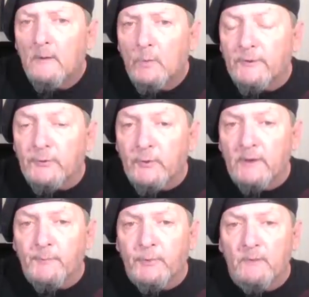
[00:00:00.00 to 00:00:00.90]
was
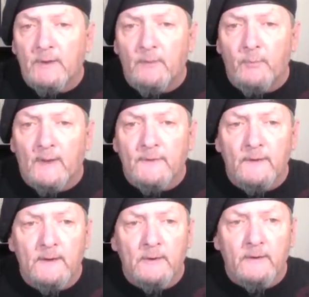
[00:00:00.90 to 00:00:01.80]
transported by
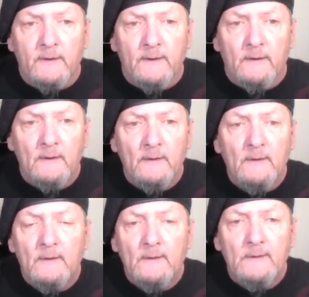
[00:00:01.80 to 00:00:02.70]
Bronson Air Care
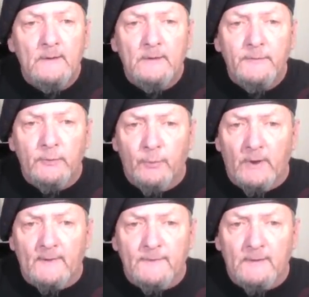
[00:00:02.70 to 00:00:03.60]
to
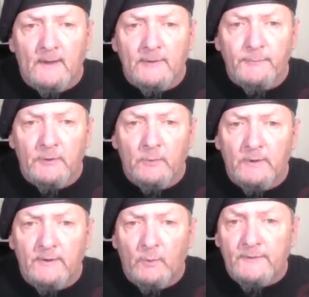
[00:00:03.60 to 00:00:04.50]
Bronson Hospital,
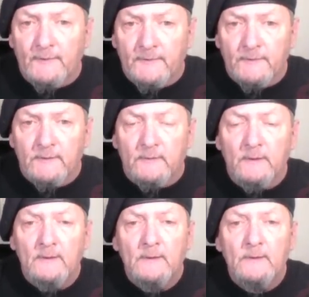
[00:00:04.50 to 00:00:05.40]
where he was listed in
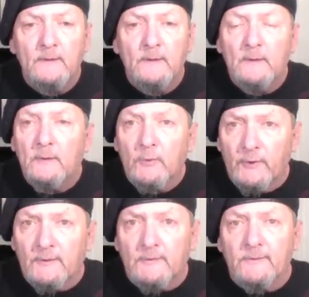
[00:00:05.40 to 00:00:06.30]

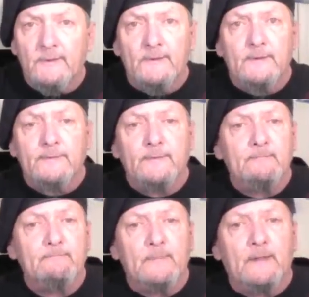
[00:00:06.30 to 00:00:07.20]
critical
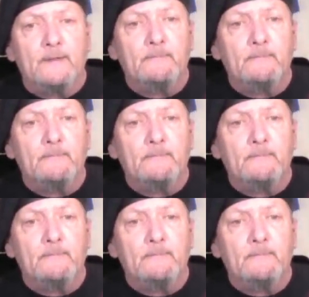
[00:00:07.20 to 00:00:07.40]
condition. My.